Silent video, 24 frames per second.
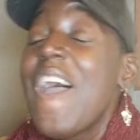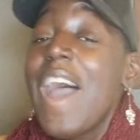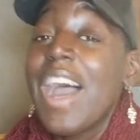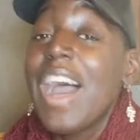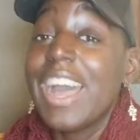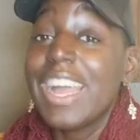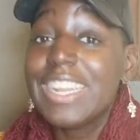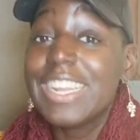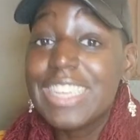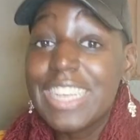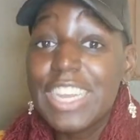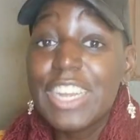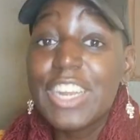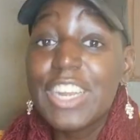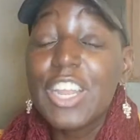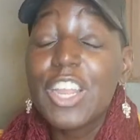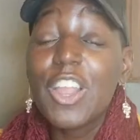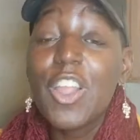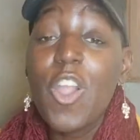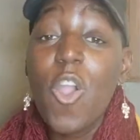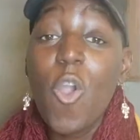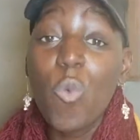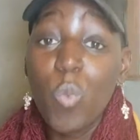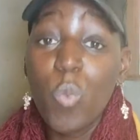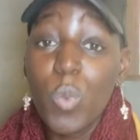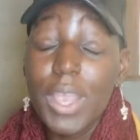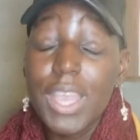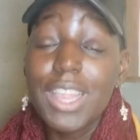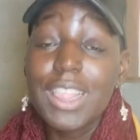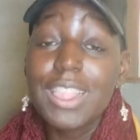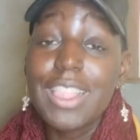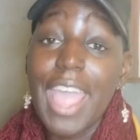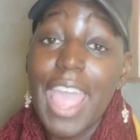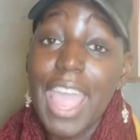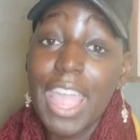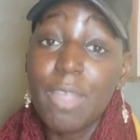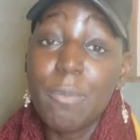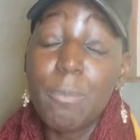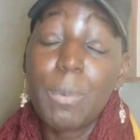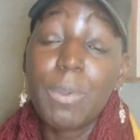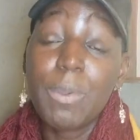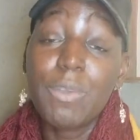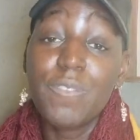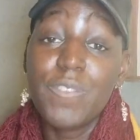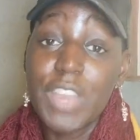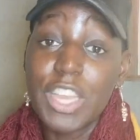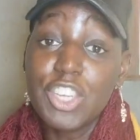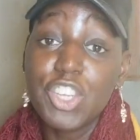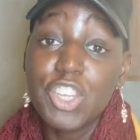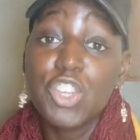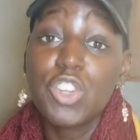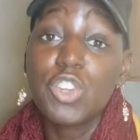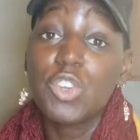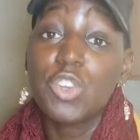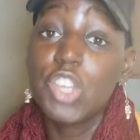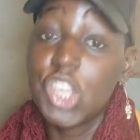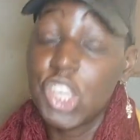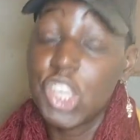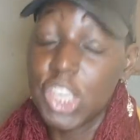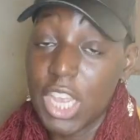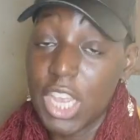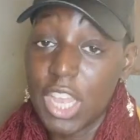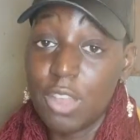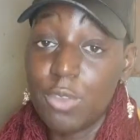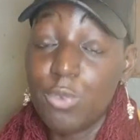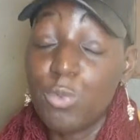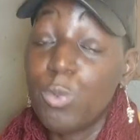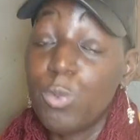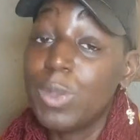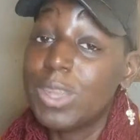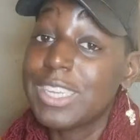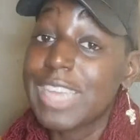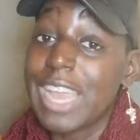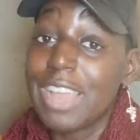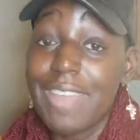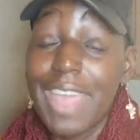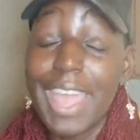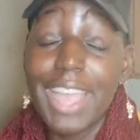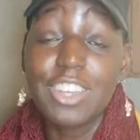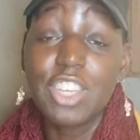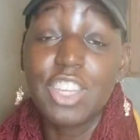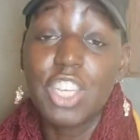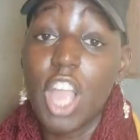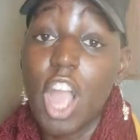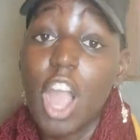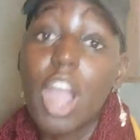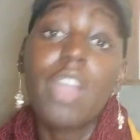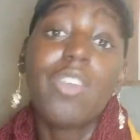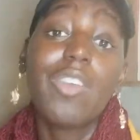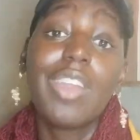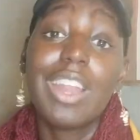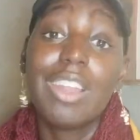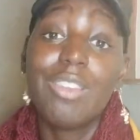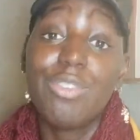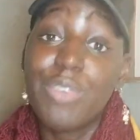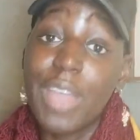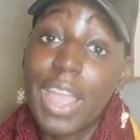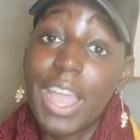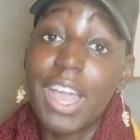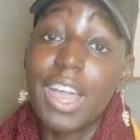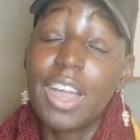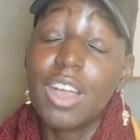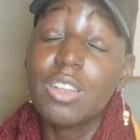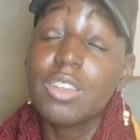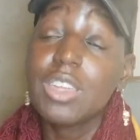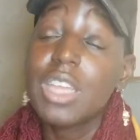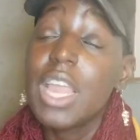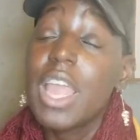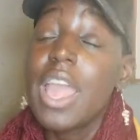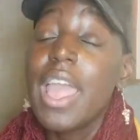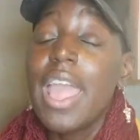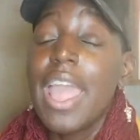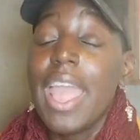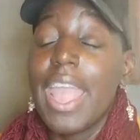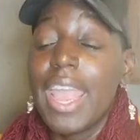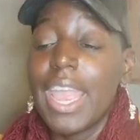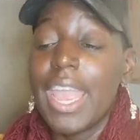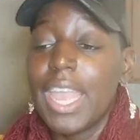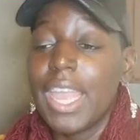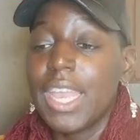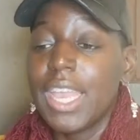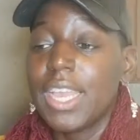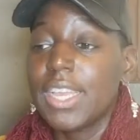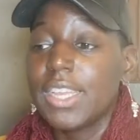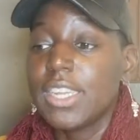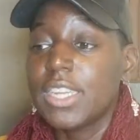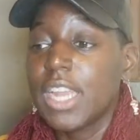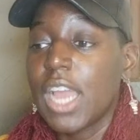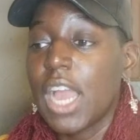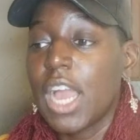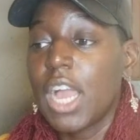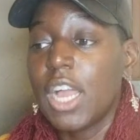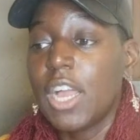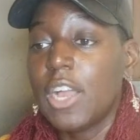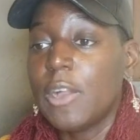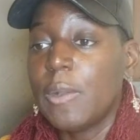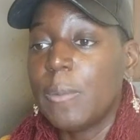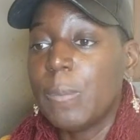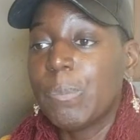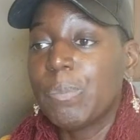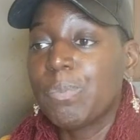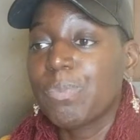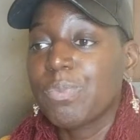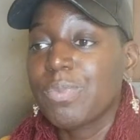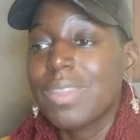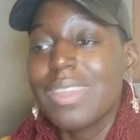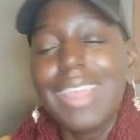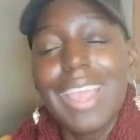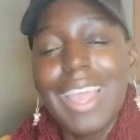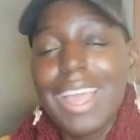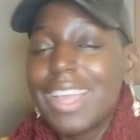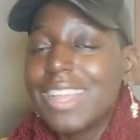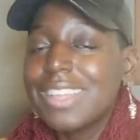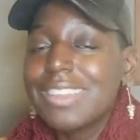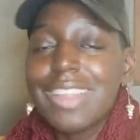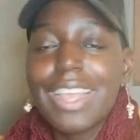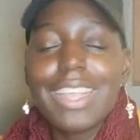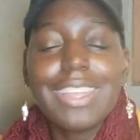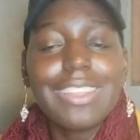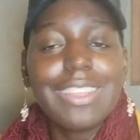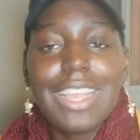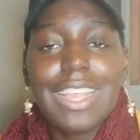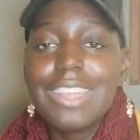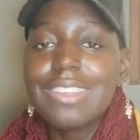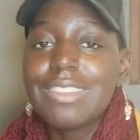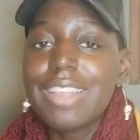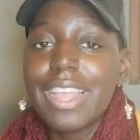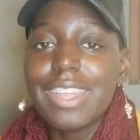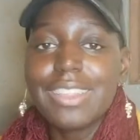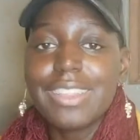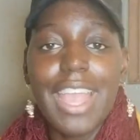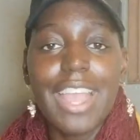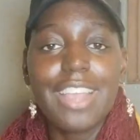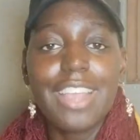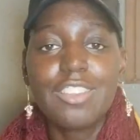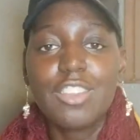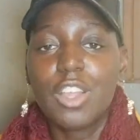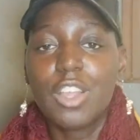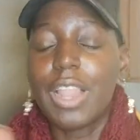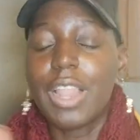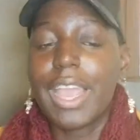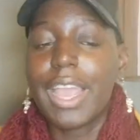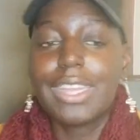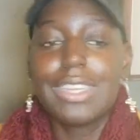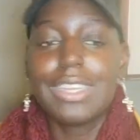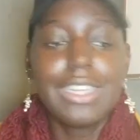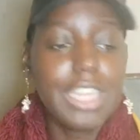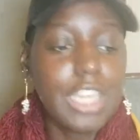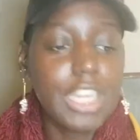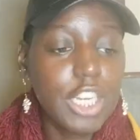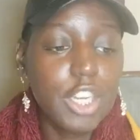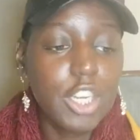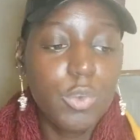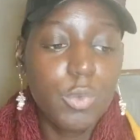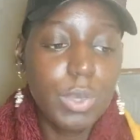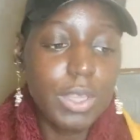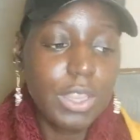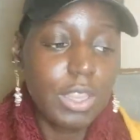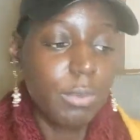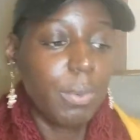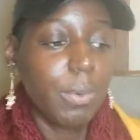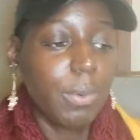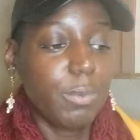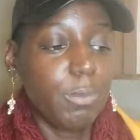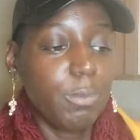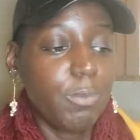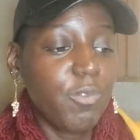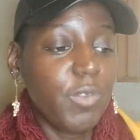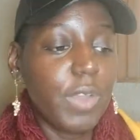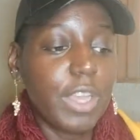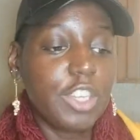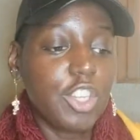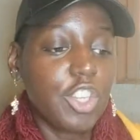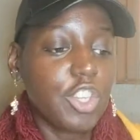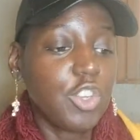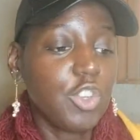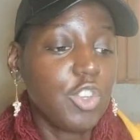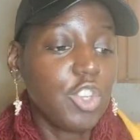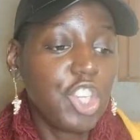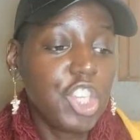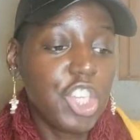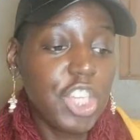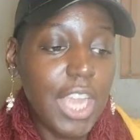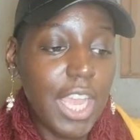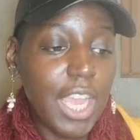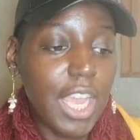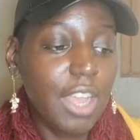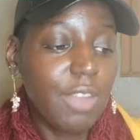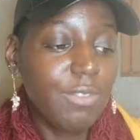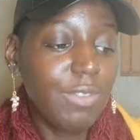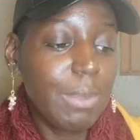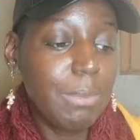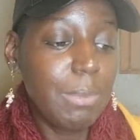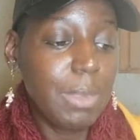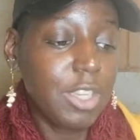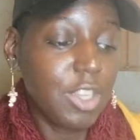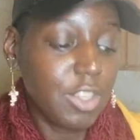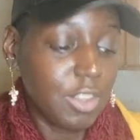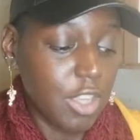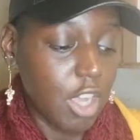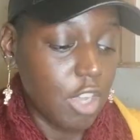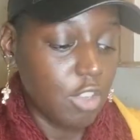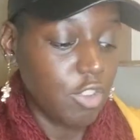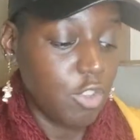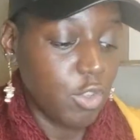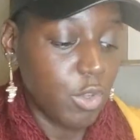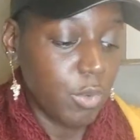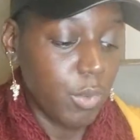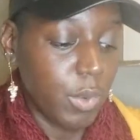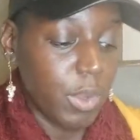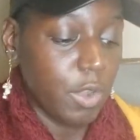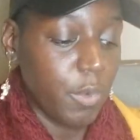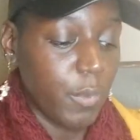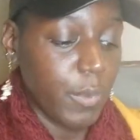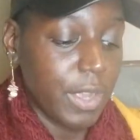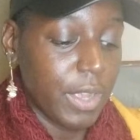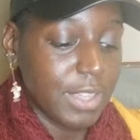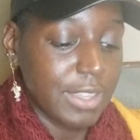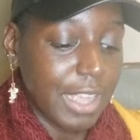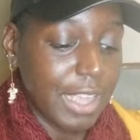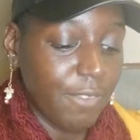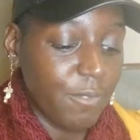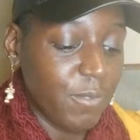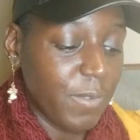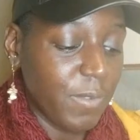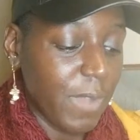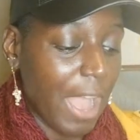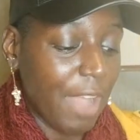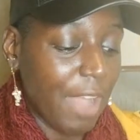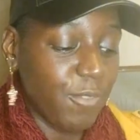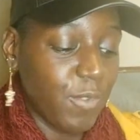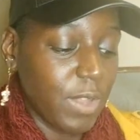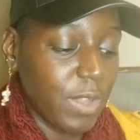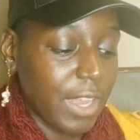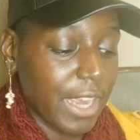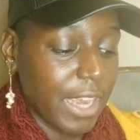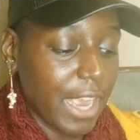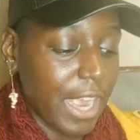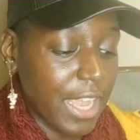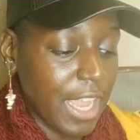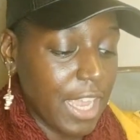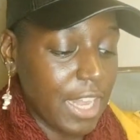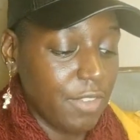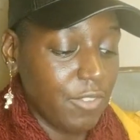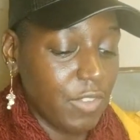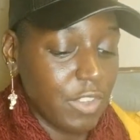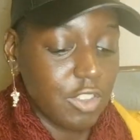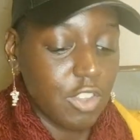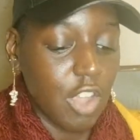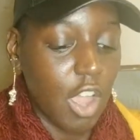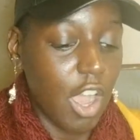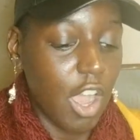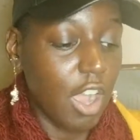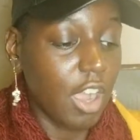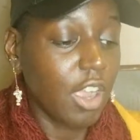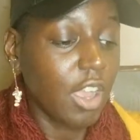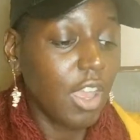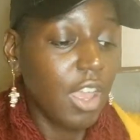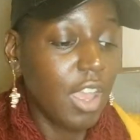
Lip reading: A dinner with a professional chef, which I've actually already found. And yeah, it's like things like that. So like dinner with a professional chef. Let me just go to it real quick, because I feel like I can't even talk.